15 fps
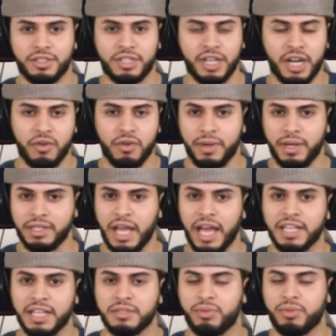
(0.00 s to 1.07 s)
cherry-picked
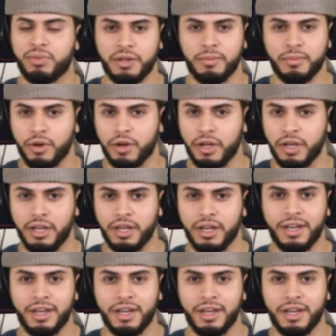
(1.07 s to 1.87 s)
as pretty boy,